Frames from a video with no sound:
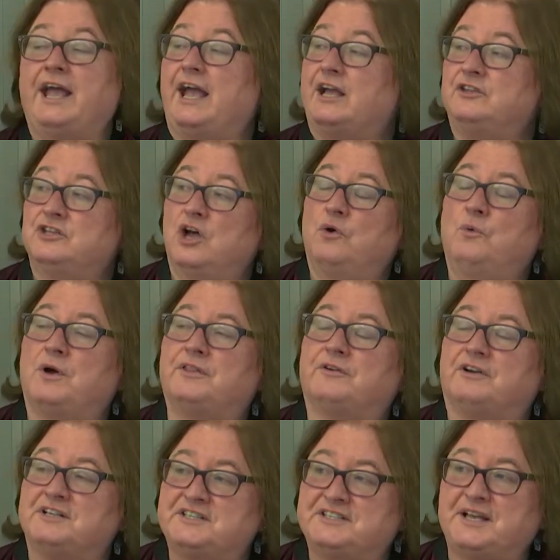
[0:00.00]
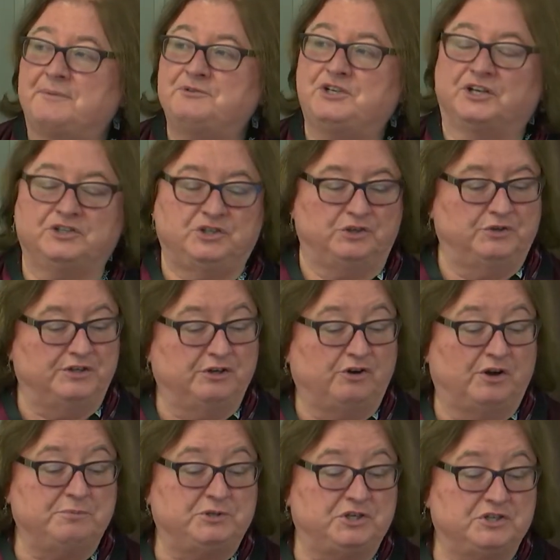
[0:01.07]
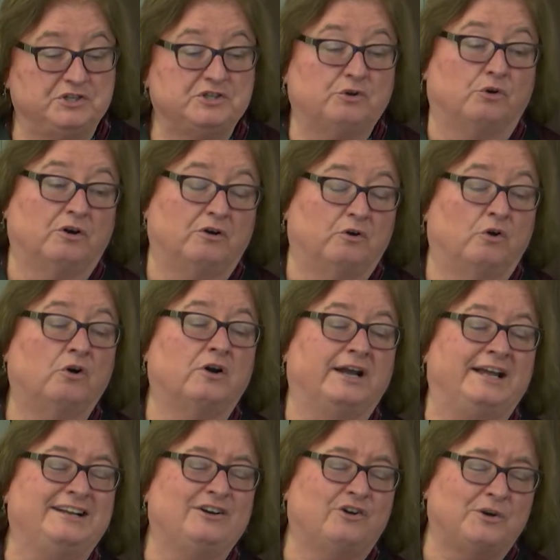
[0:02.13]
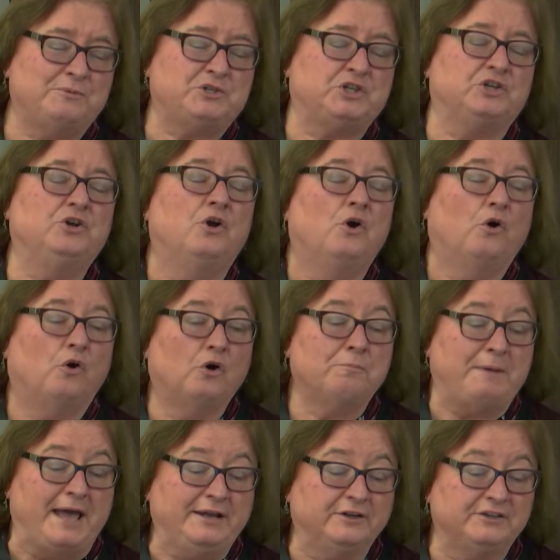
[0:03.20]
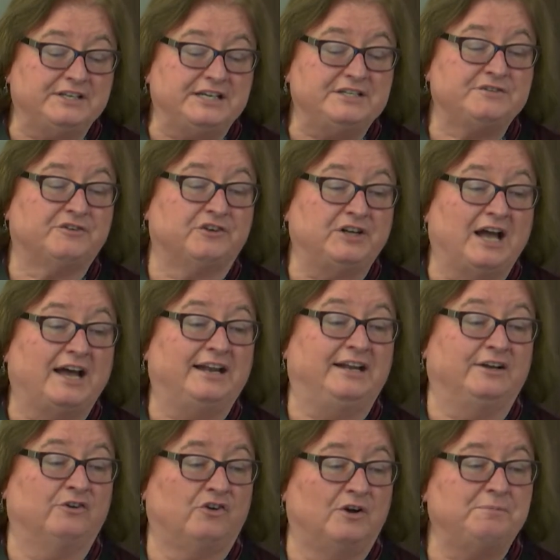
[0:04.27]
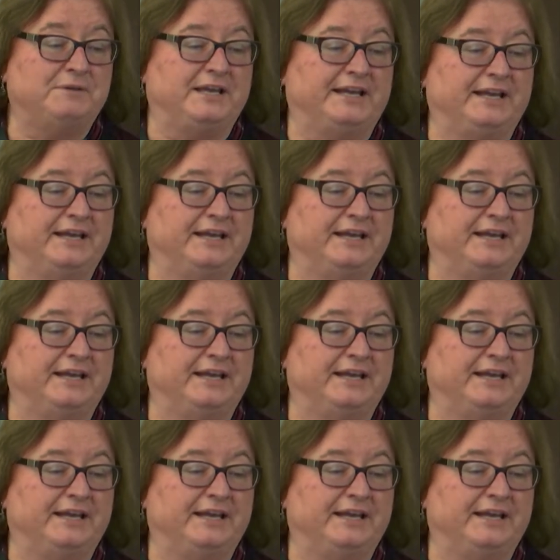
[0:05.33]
and know whether it's subject to encryptions or encryption or penalties for not encrypting